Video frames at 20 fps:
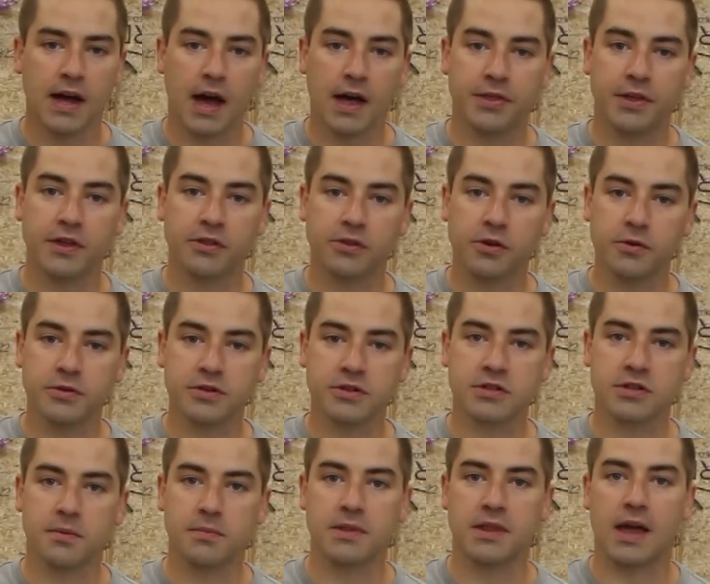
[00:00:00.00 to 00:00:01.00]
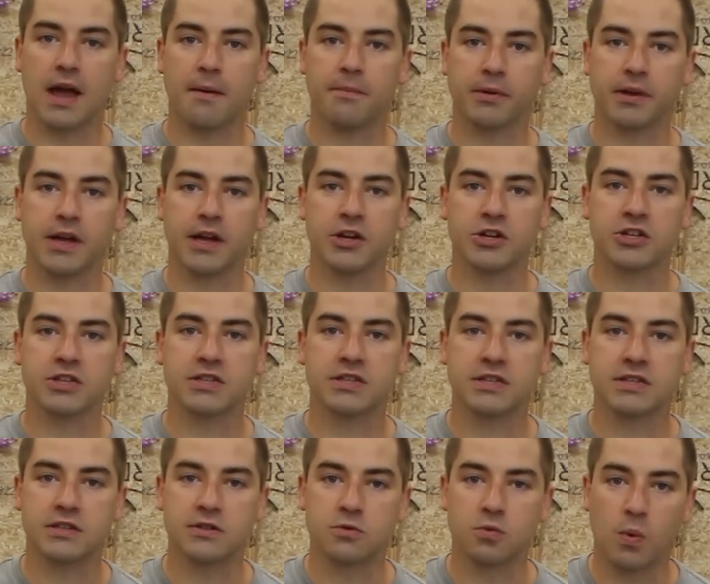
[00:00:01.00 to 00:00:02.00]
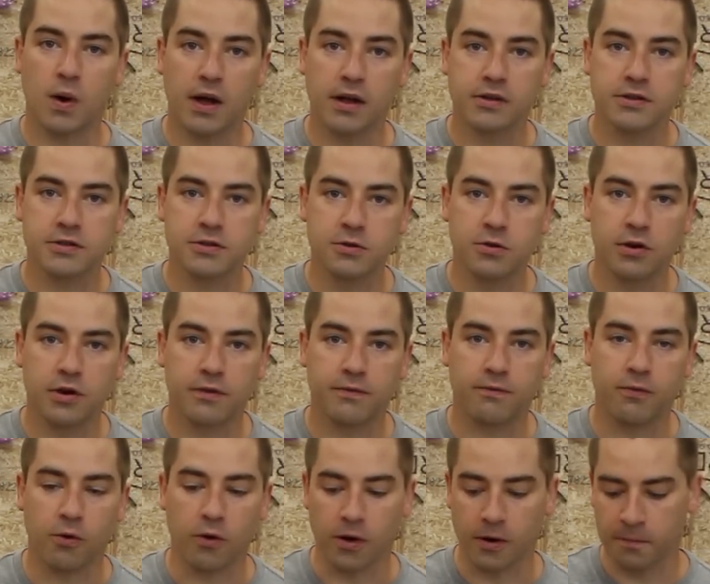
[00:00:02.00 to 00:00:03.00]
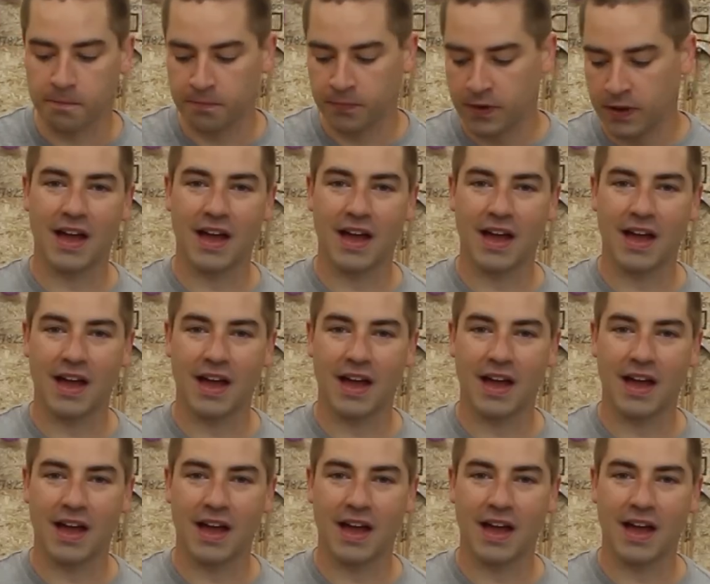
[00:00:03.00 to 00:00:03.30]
I think those are some of the applications this is well suited for.